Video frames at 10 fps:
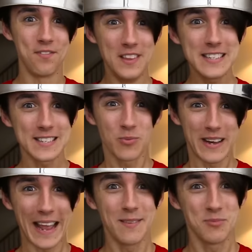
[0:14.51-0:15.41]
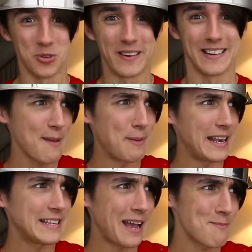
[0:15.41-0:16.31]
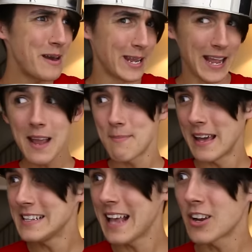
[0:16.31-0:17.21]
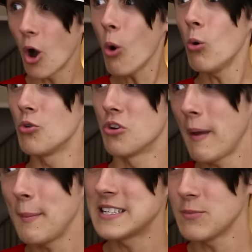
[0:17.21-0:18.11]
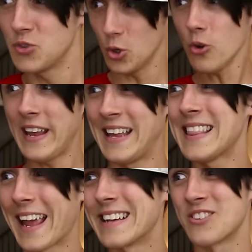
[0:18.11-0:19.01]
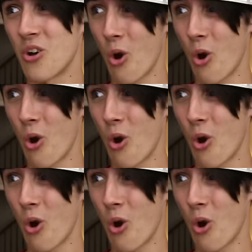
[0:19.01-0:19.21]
this is what I am doing. I bet he's got money. I bet he's got gold or maybe some jewelry he'd like us to